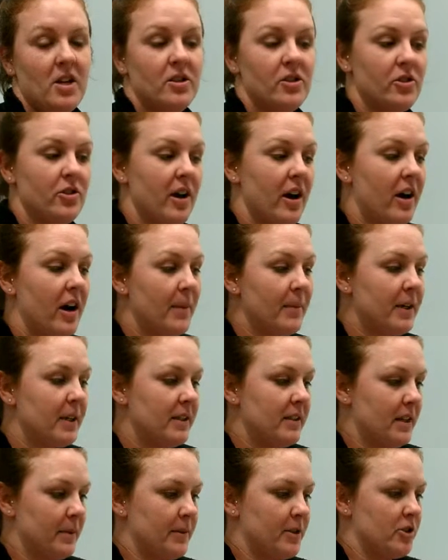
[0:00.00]
So now I'm going
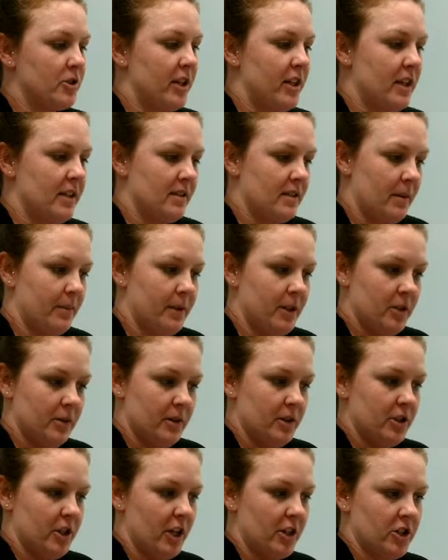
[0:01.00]
to demonstrate a sub-Q
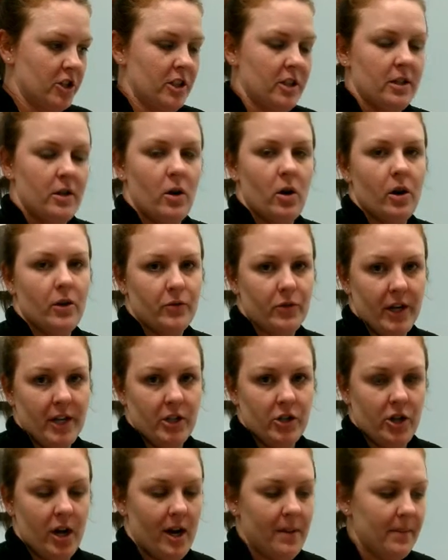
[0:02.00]
injection on
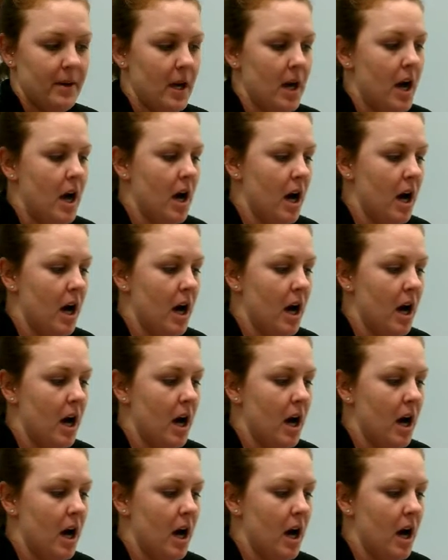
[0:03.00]
Raindrop.